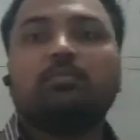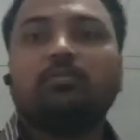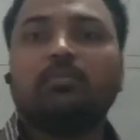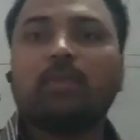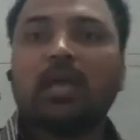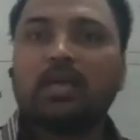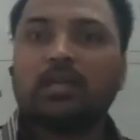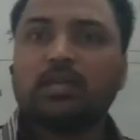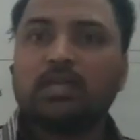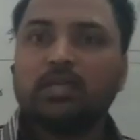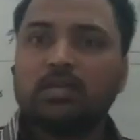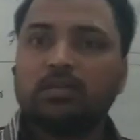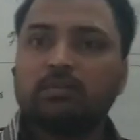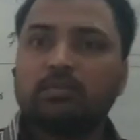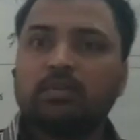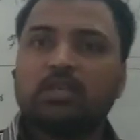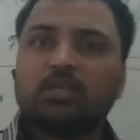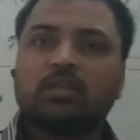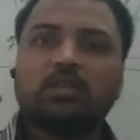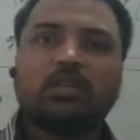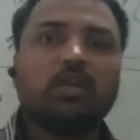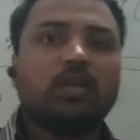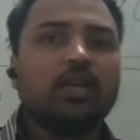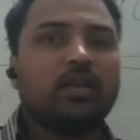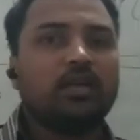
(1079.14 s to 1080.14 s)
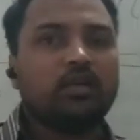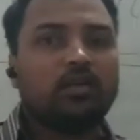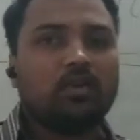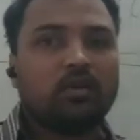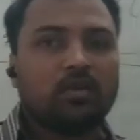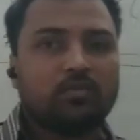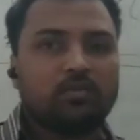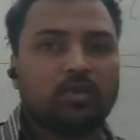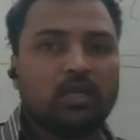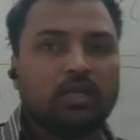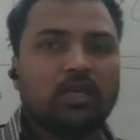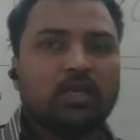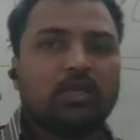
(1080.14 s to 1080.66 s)
magnetic material and
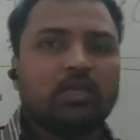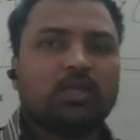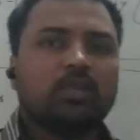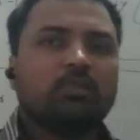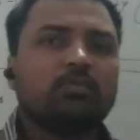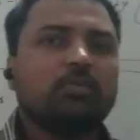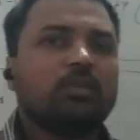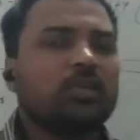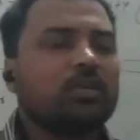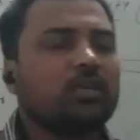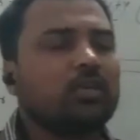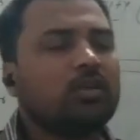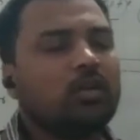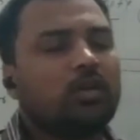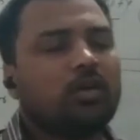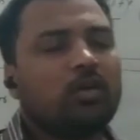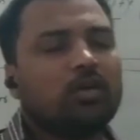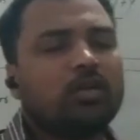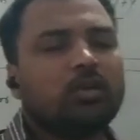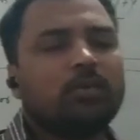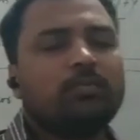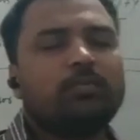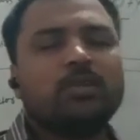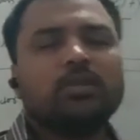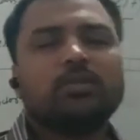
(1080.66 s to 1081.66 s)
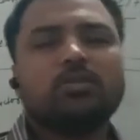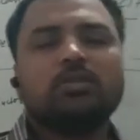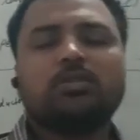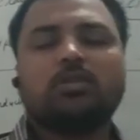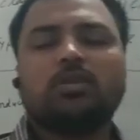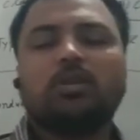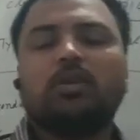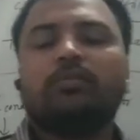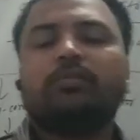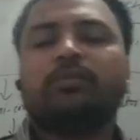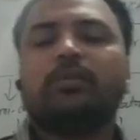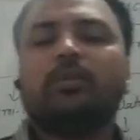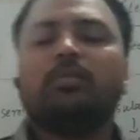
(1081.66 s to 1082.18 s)
non-magnetic material on the basis
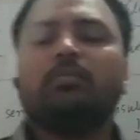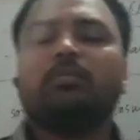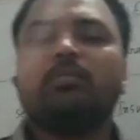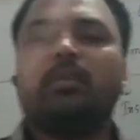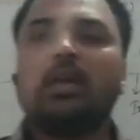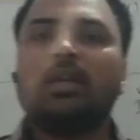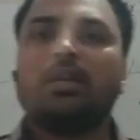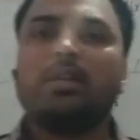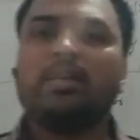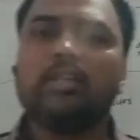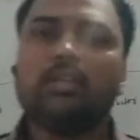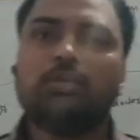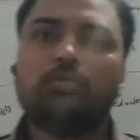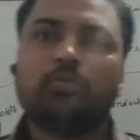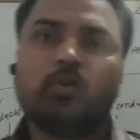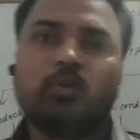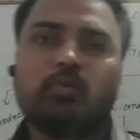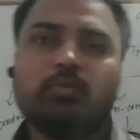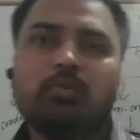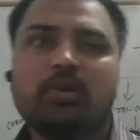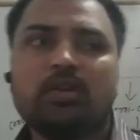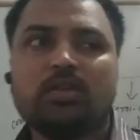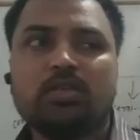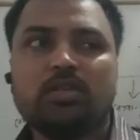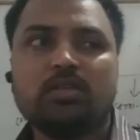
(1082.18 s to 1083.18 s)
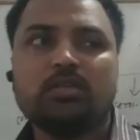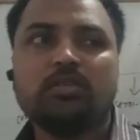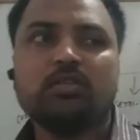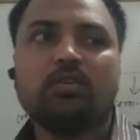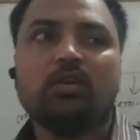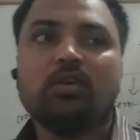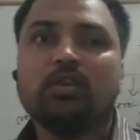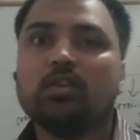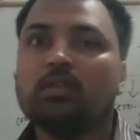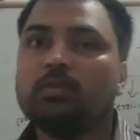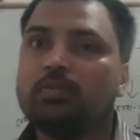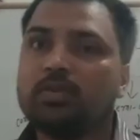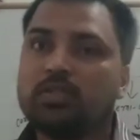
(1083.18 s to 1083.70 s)
of magnetic properties.
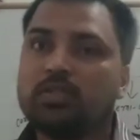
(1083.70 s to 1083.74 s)
On the